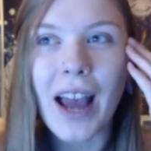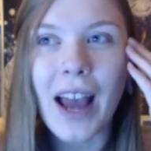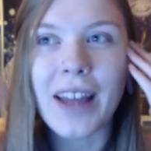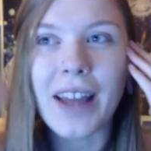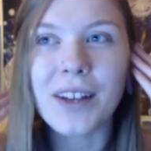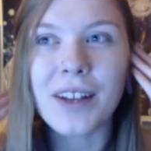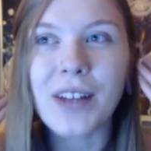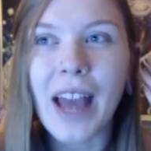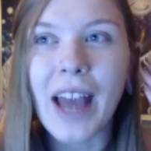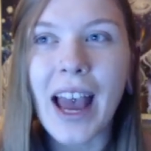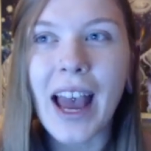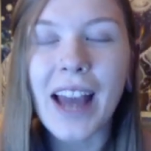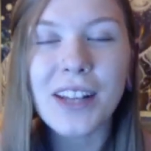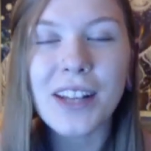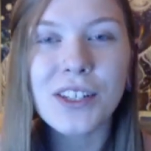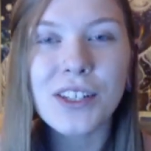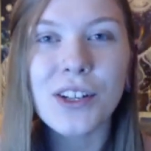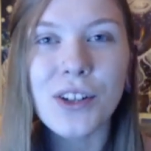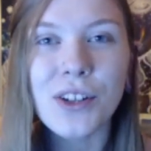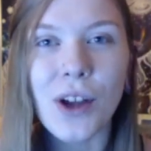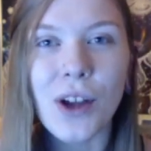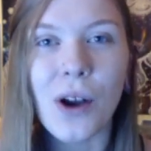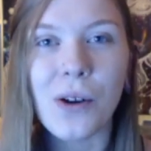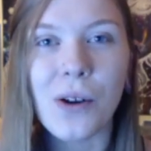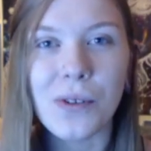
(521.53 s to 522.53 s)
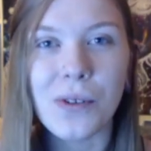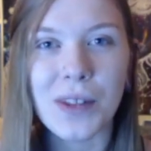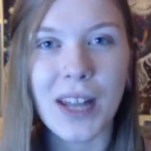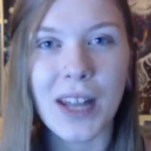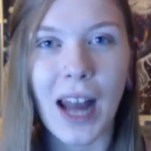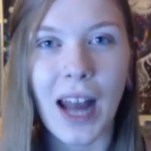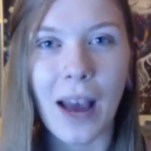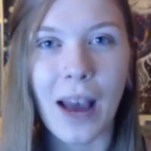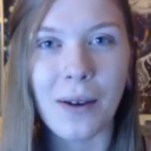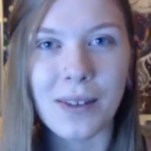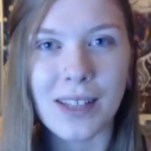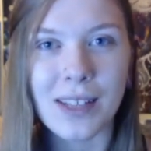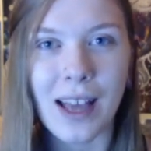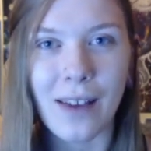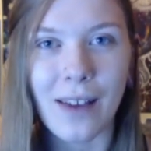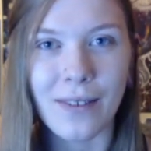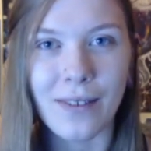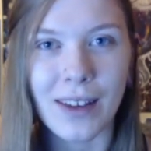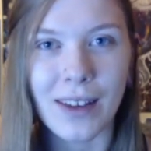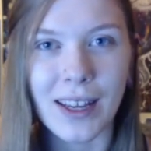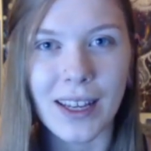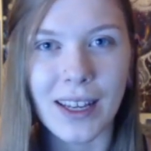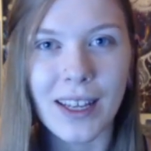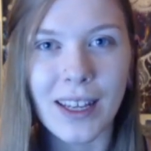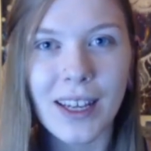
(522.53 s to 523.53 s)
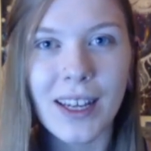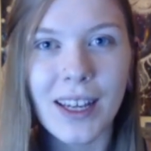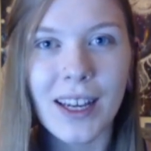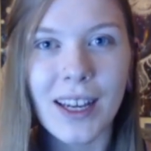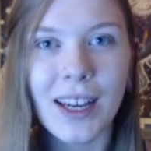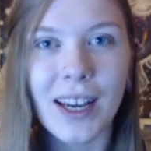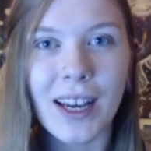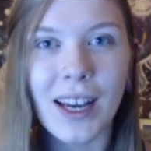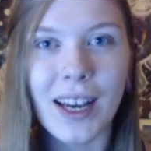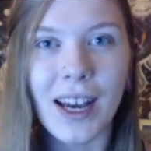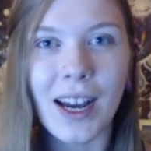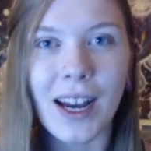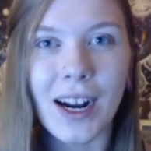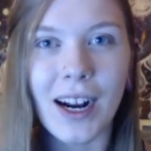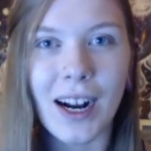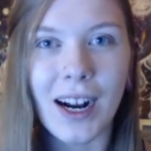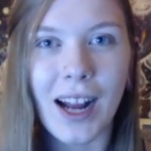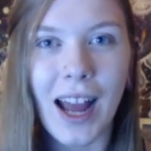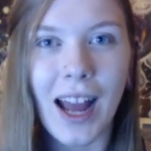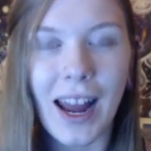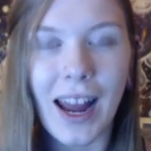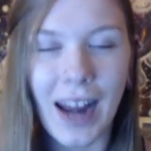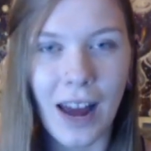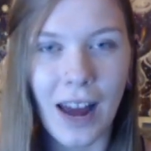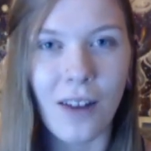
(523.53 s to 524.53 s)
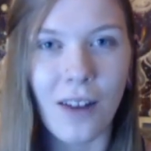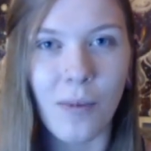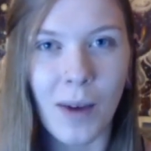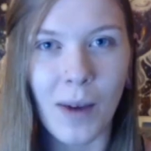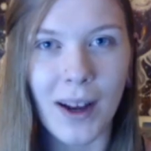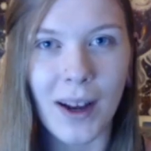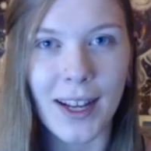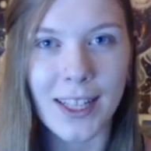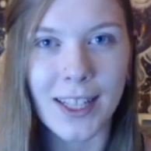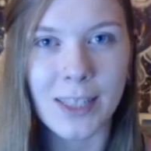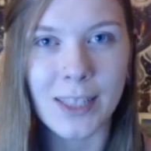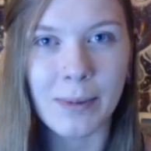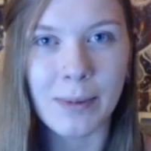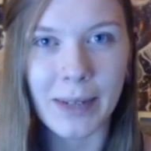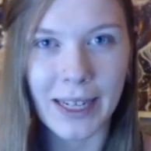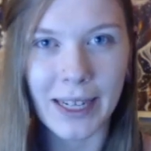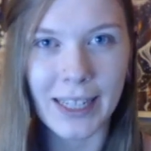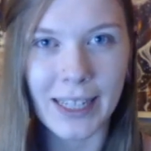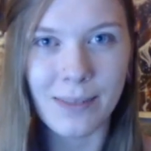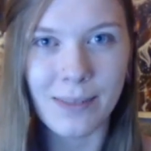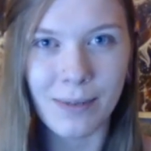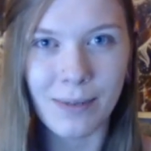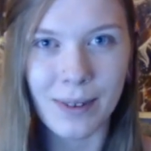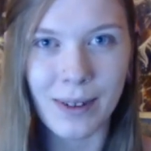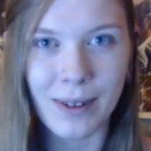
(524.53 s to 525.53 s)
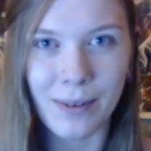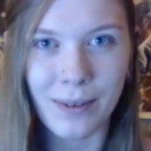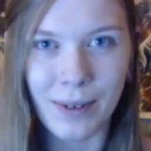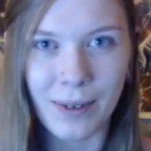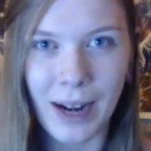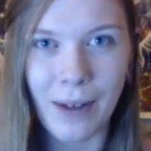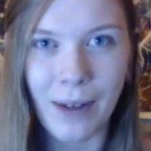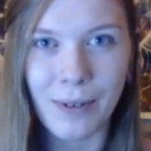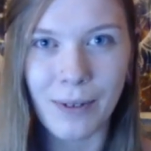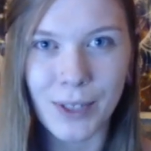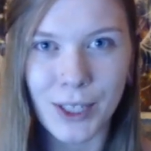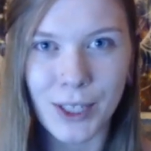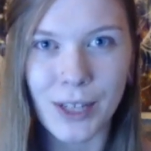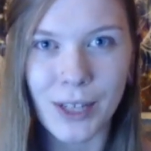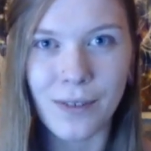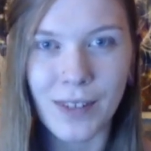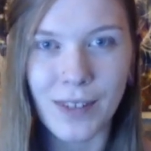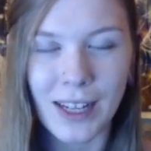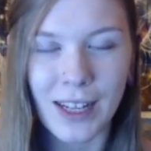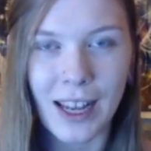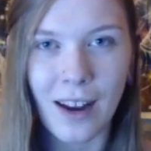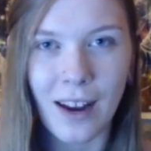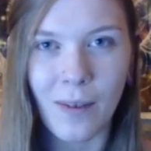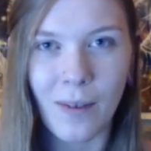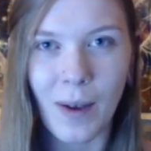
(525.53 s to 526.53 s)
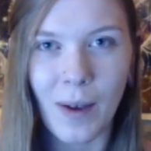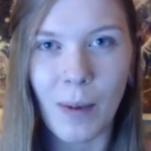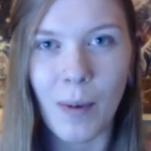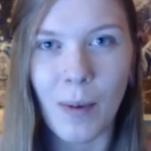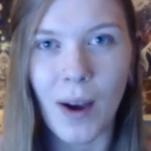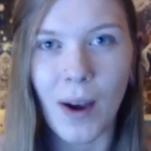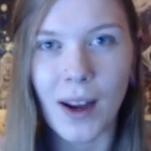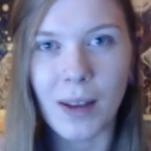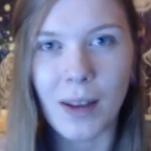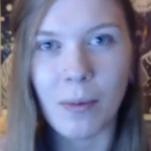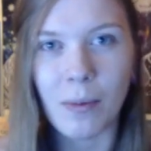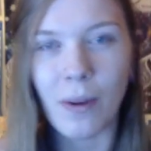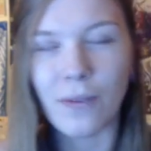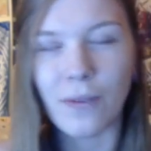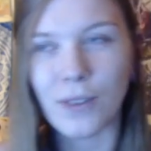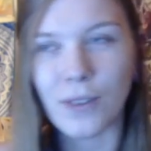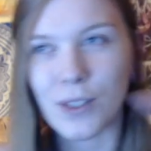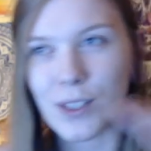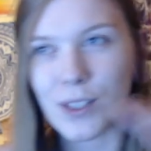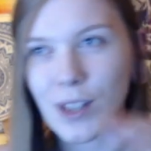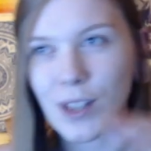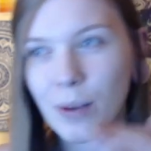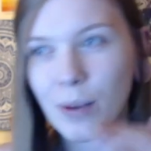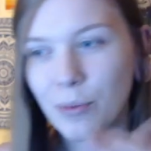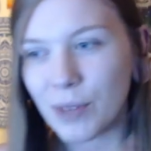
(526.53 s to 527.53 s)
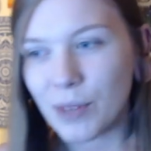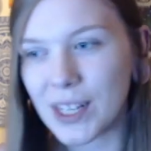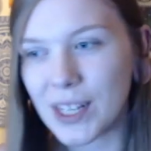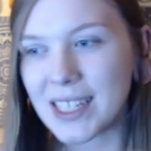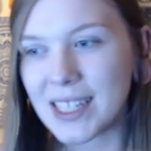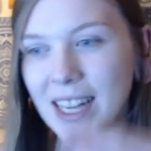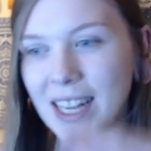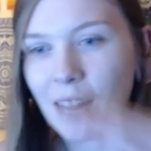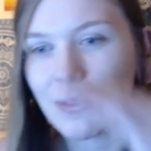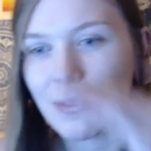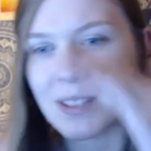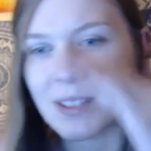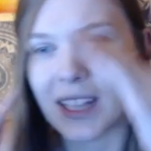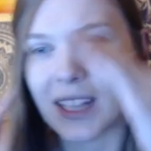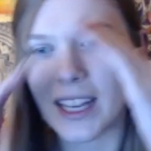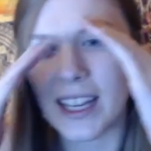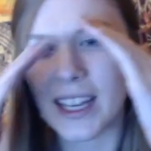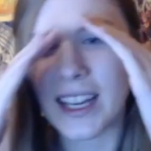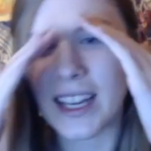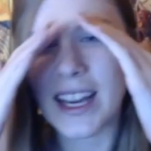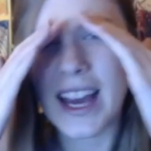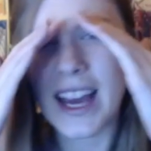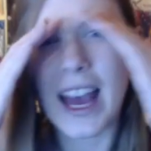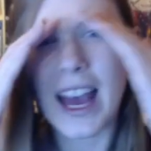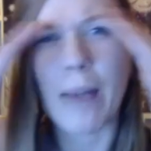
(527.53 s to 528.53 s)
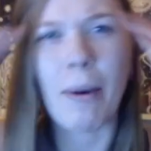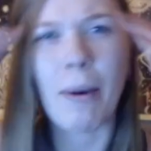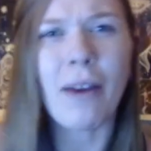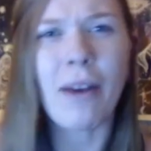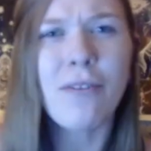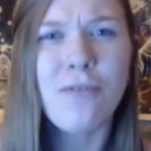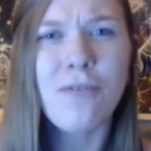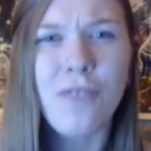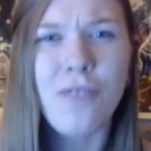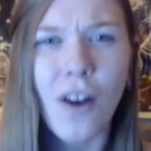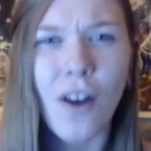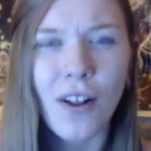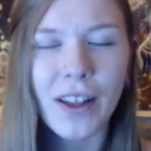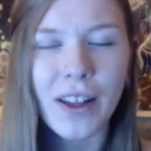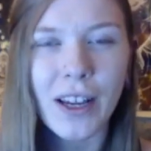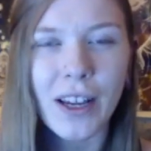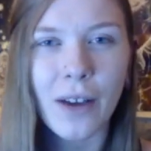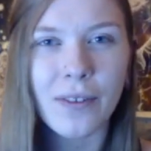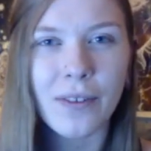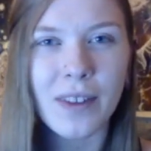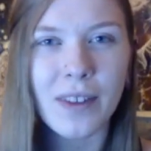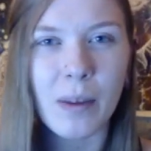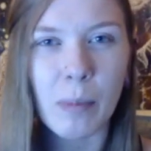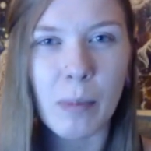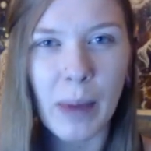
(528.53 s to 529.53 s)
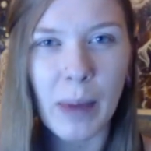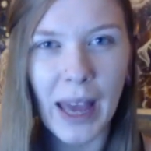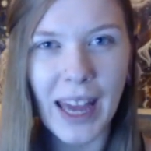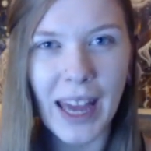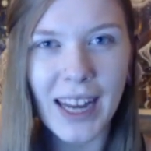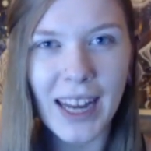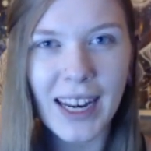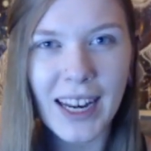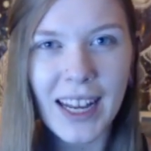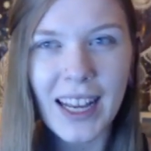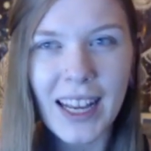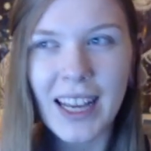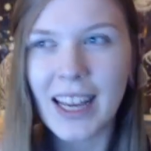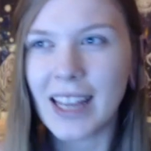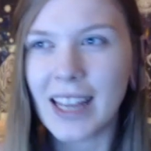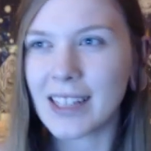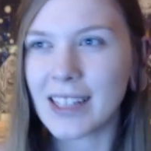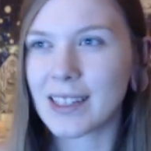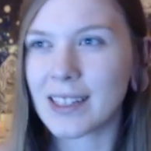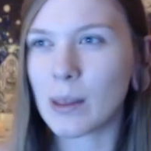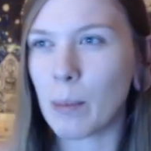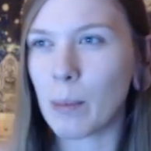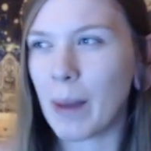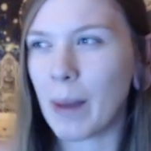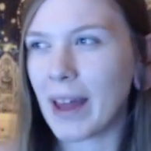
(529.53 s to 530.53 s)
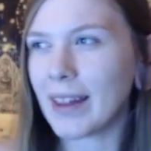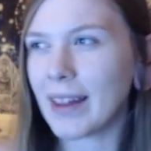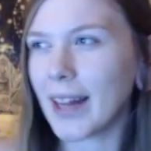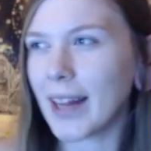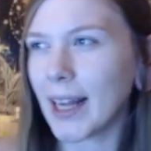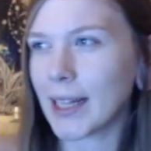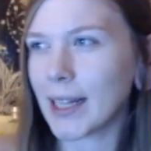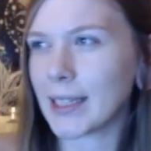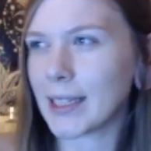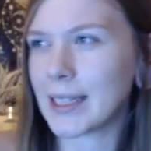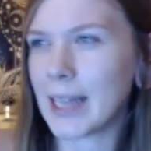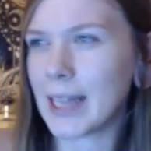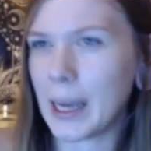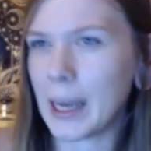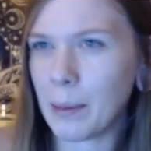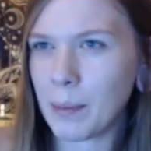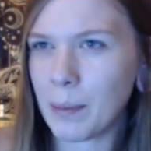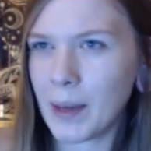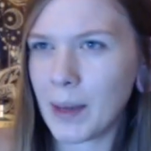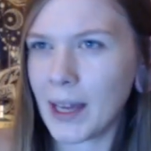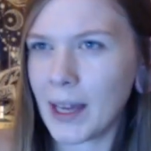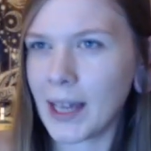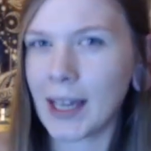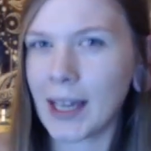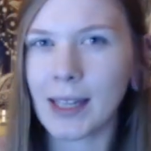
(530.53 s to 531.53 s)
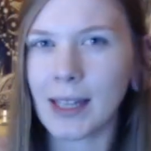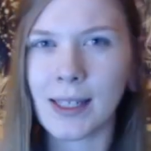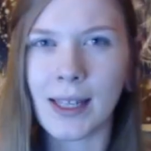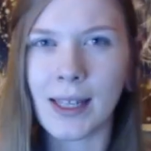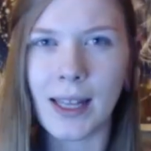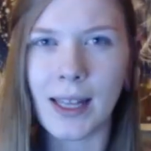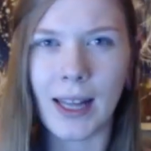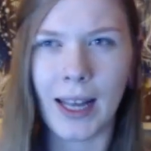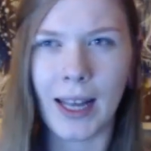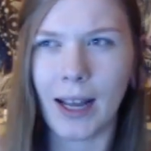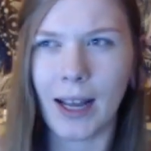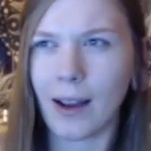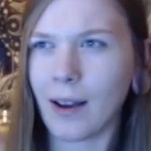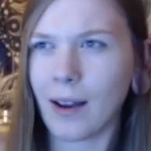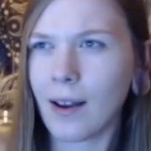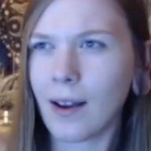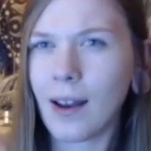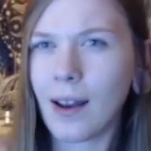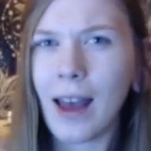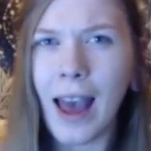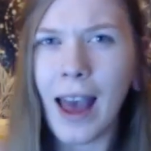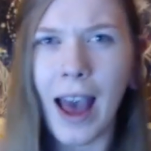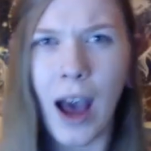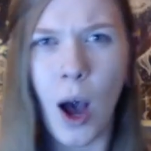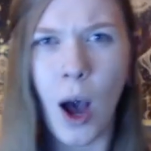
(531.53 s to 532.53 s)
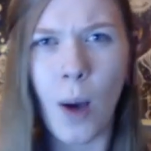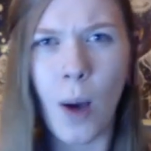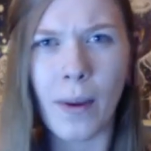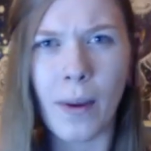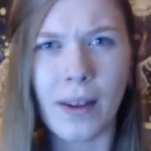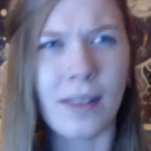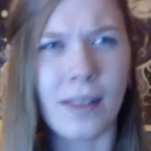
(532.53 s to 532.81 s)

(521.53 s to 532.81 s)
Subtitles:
had to know that I was having an out-of-body experience when I was shifting out of my body, but for some reason I was like, am I falling off the bed? Is the bed like tipping? Is it like, how